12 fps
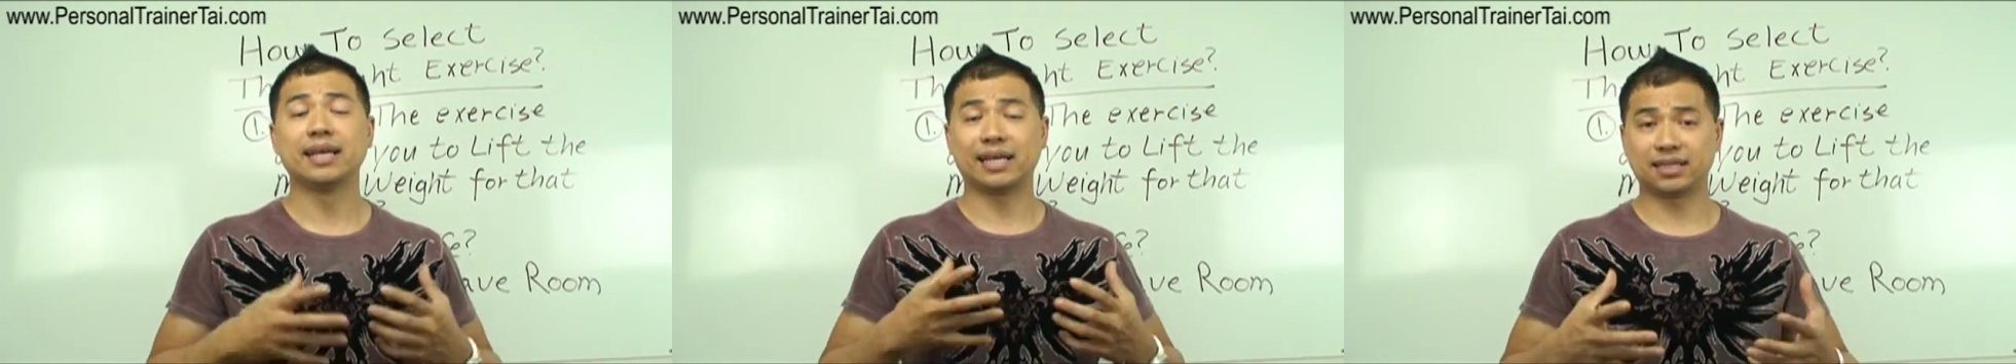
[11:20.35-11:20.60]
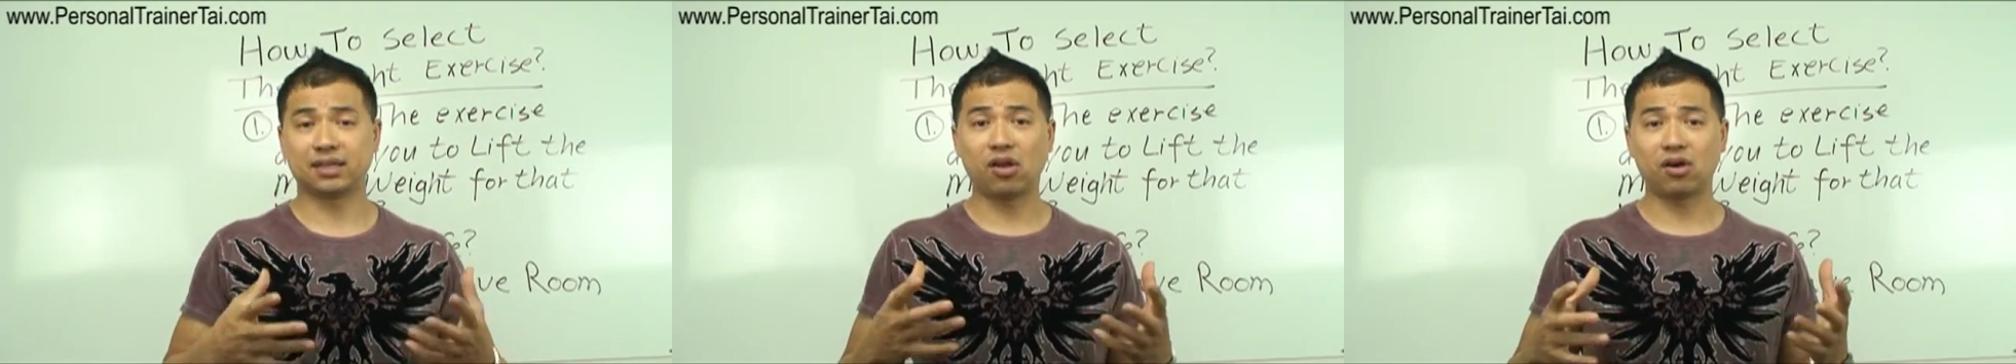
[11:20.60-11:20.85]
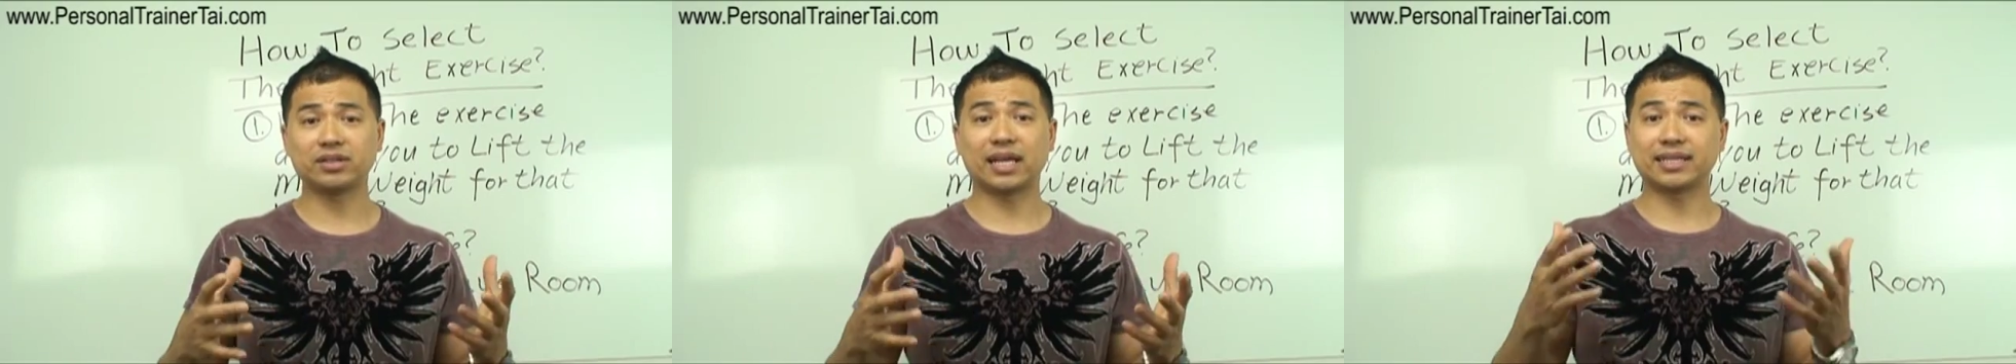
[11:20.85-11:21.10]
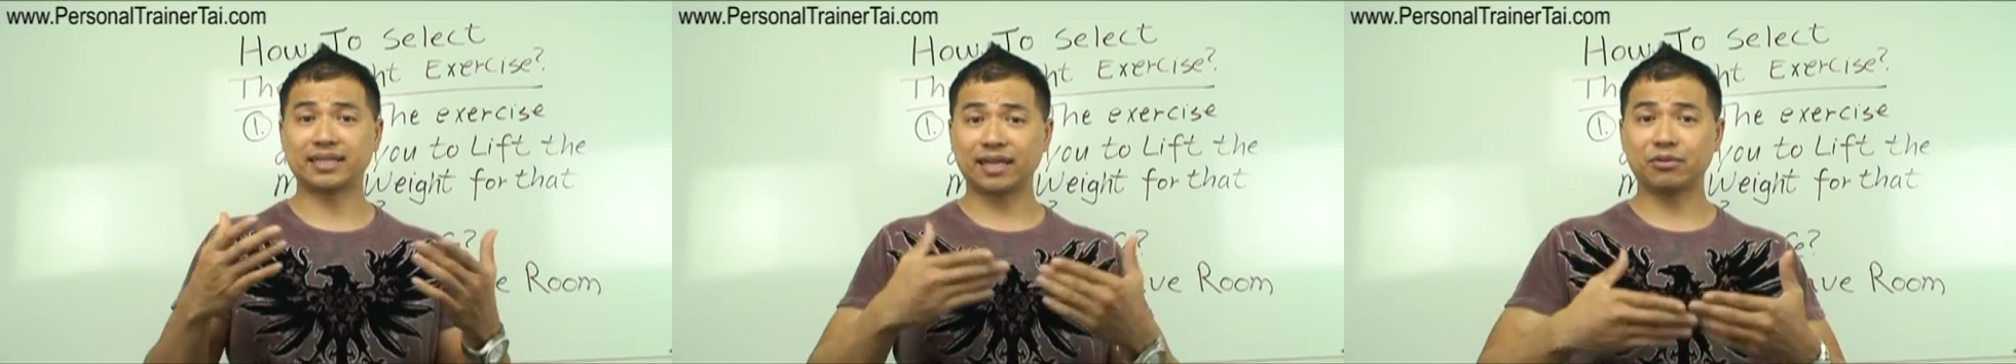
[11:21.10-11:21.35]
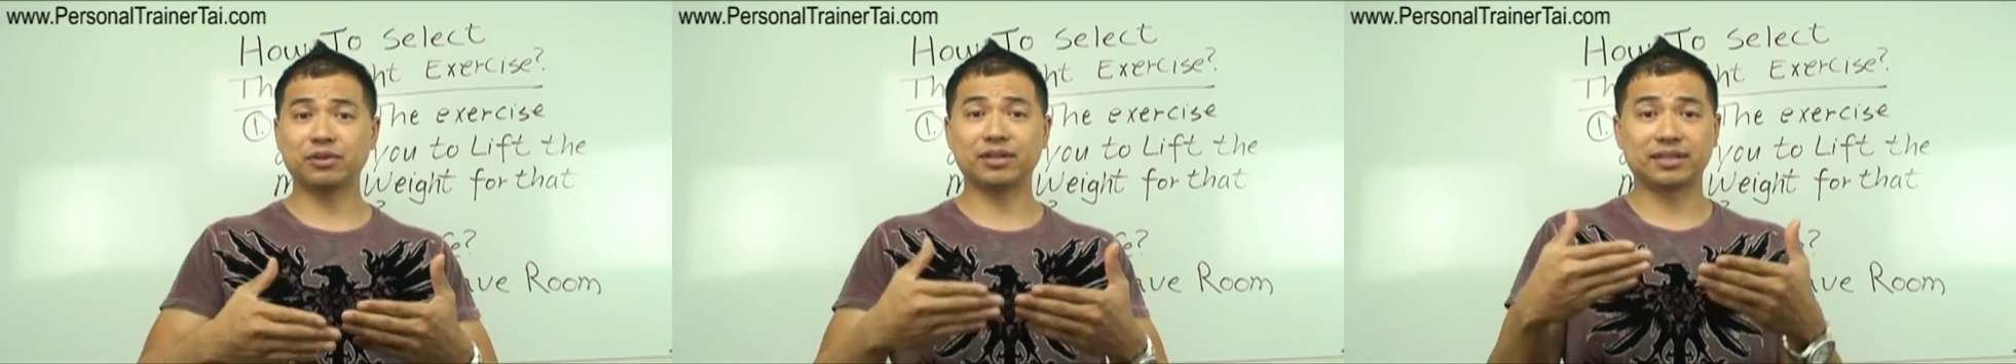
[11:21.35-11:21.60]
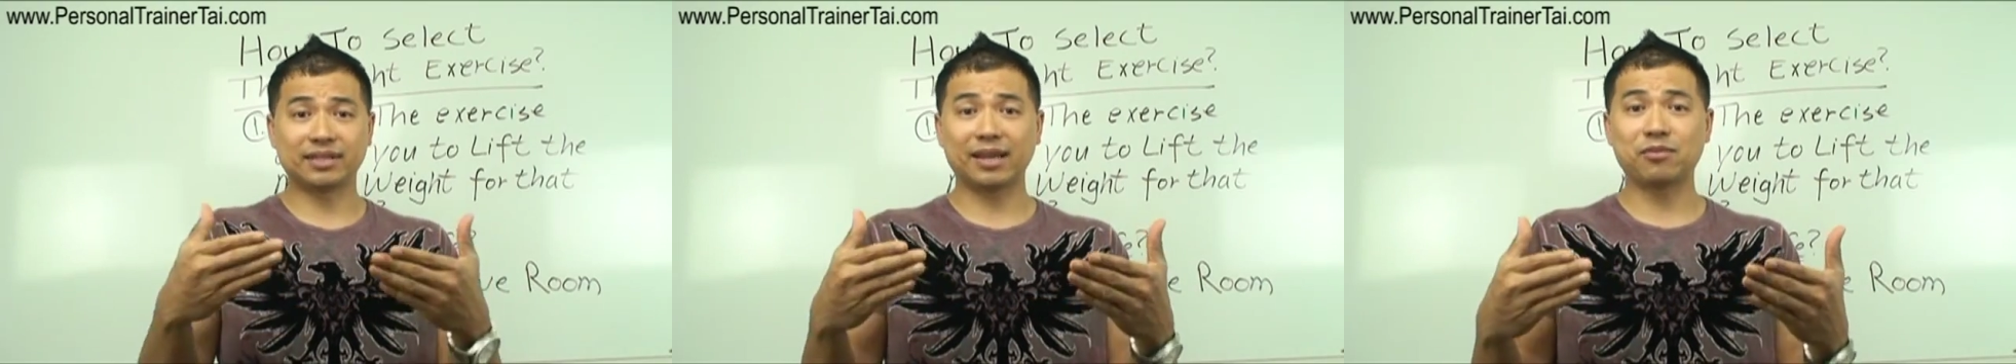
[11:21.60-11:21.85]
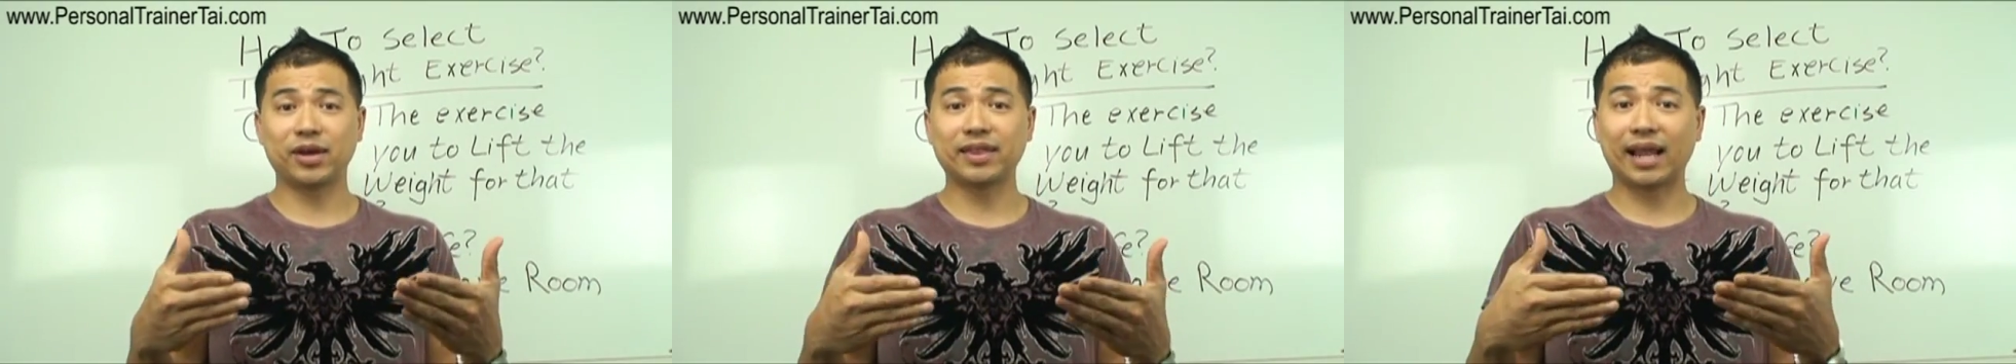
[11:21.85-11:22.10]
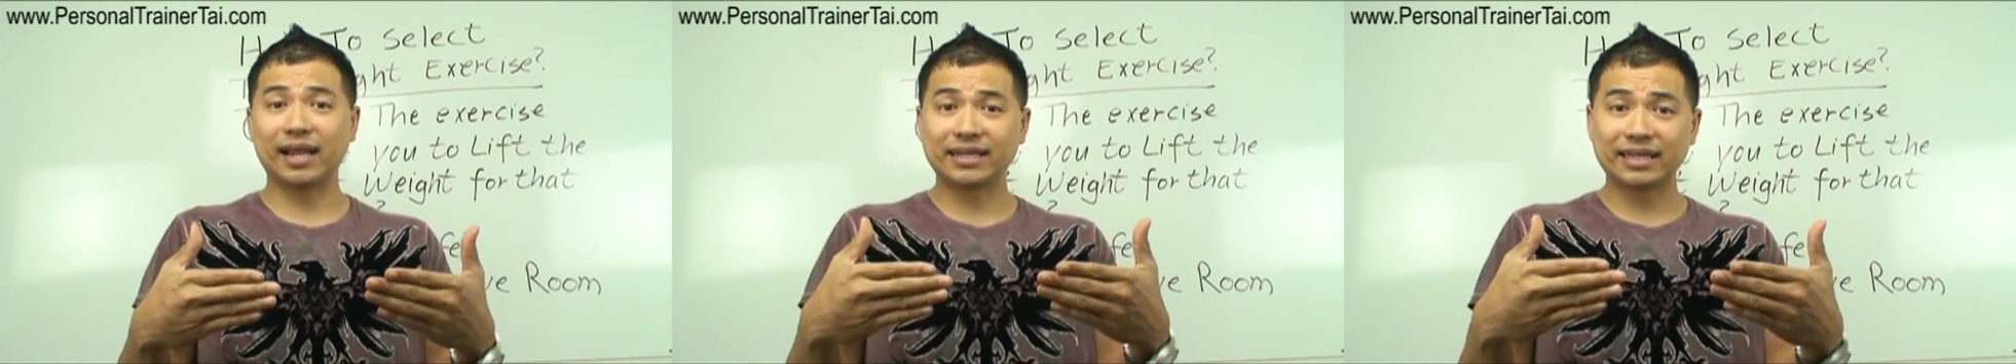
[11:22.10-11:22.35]
As long as I stick with the same way
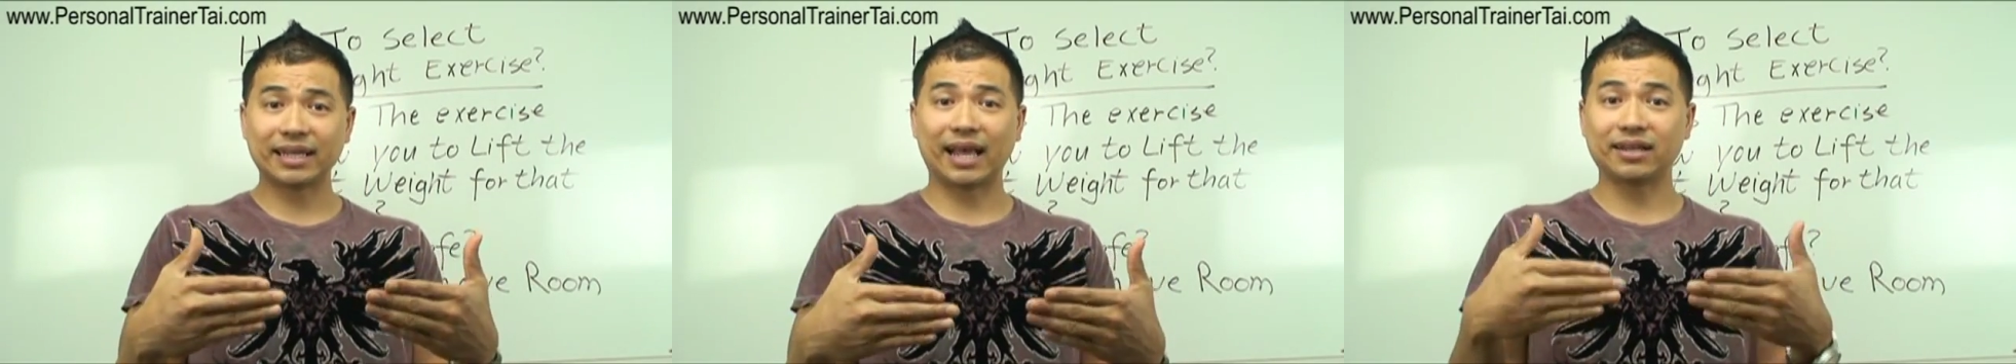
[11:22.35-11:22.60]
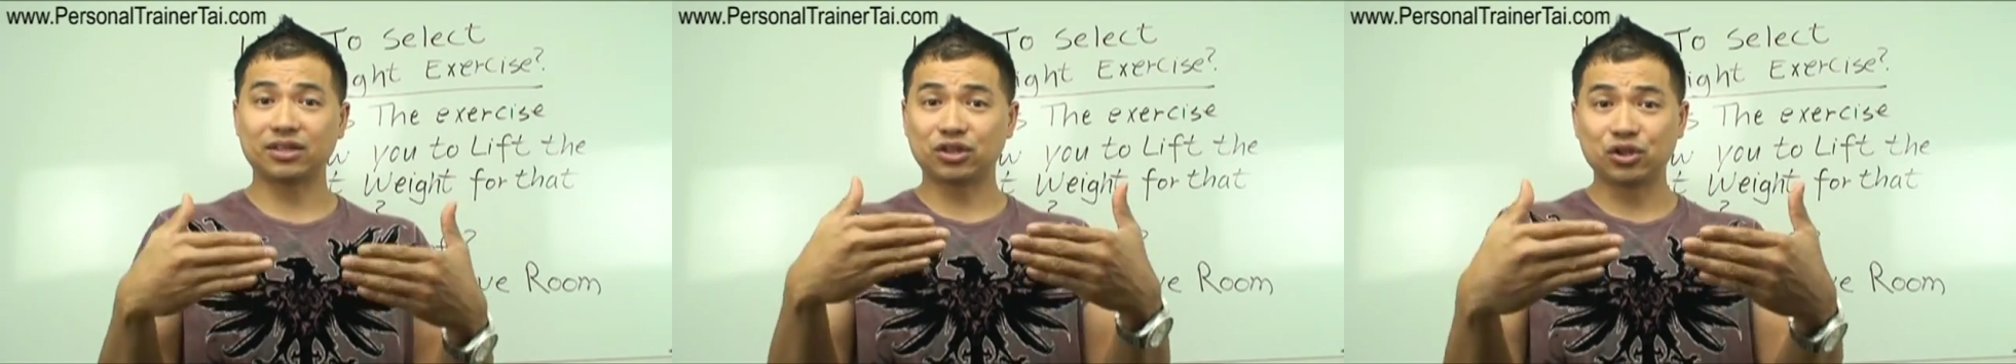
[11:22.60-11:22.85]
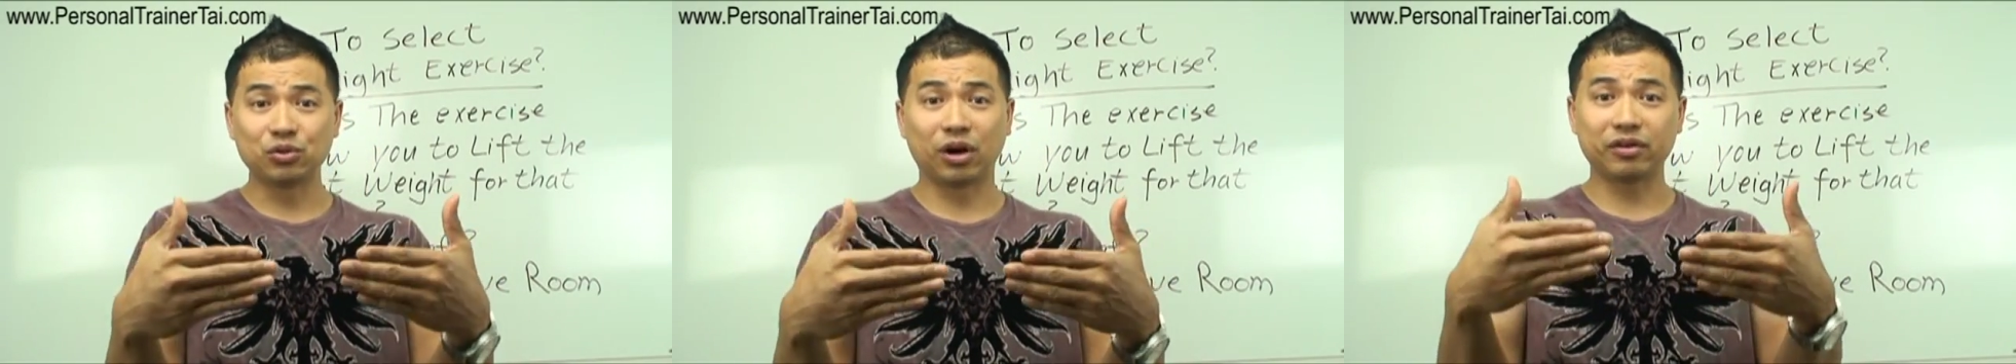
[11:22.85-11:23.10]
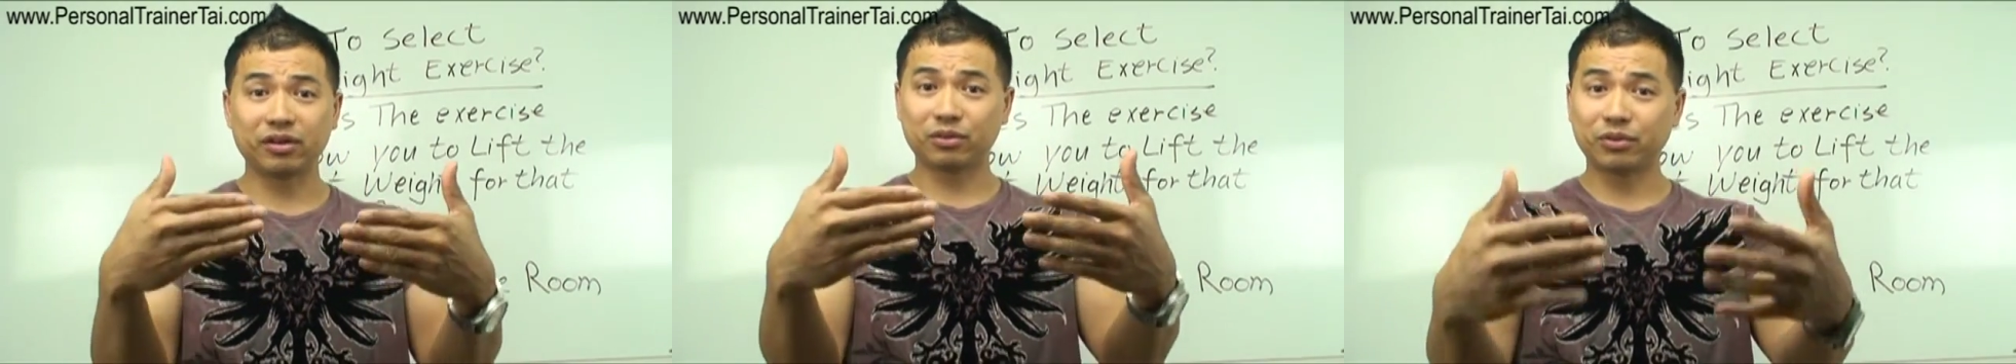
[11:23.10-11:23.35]
that I did it at 200,